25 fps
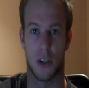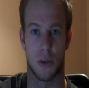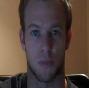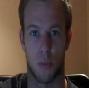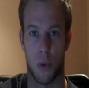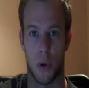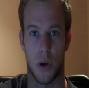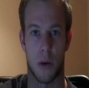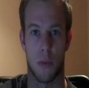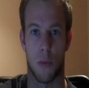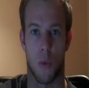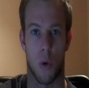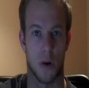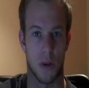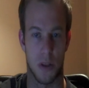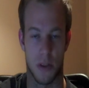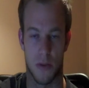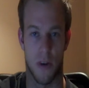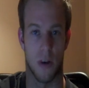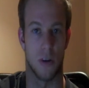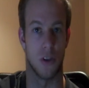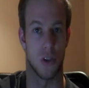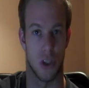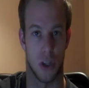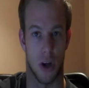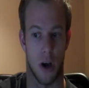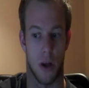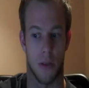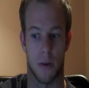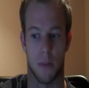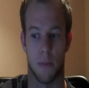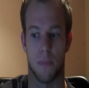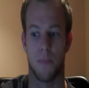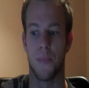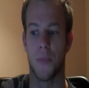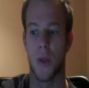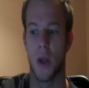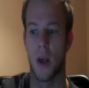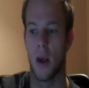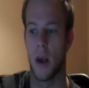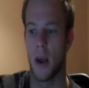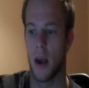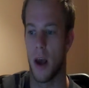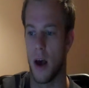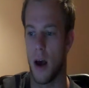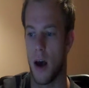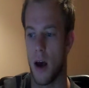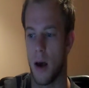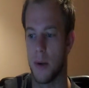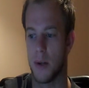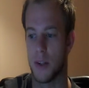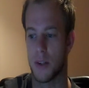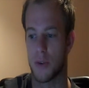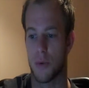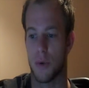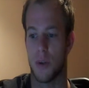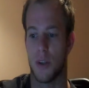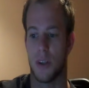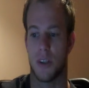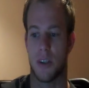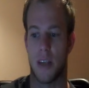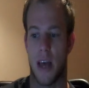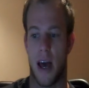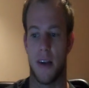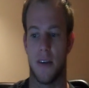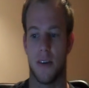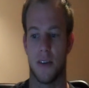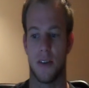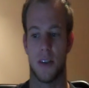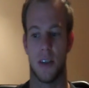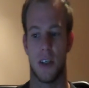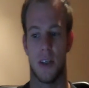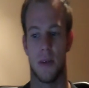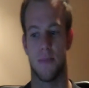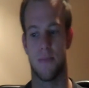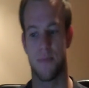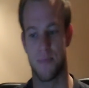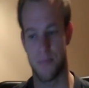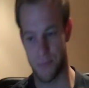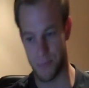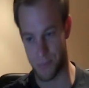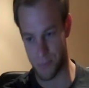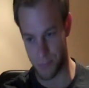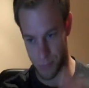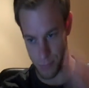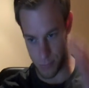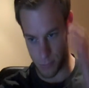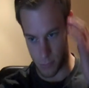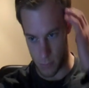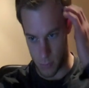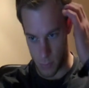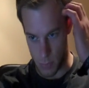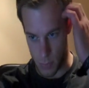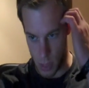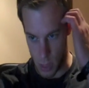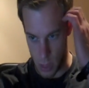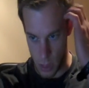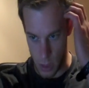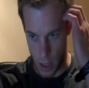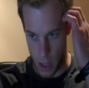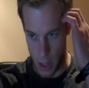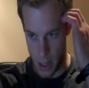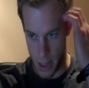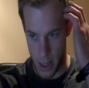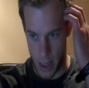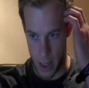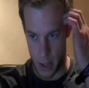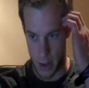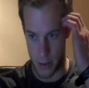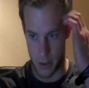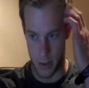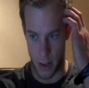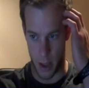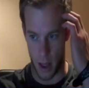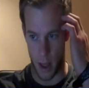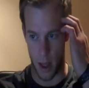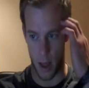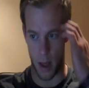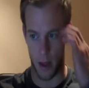just putting more dysfunction on them, and it's really sad to see. And